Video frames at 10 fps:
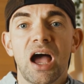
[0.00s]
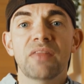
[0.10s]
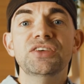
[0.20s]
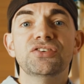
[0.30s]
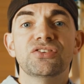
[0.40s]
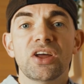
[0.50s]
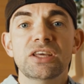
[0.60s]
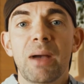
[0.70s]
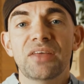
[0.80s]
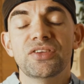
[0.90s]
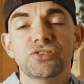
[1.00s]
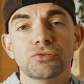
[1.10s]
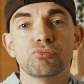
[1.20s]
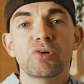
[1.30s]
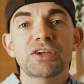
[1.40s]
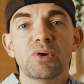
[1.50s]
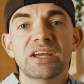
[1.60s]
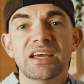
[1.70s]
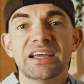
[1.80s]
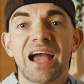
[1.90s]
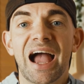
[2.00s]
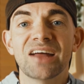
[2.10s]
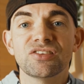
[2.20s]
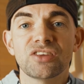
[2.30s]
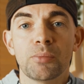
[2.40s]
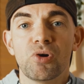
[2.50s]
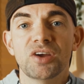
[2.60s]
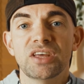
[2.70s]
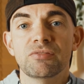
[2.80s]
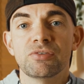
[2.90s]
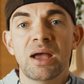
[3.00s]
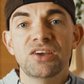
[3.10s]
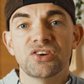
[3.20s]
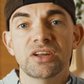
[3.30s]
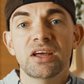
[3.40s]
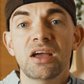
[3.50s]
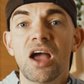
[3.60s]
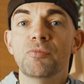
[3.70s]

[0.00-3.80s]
and these study methods of rereading and summarizing information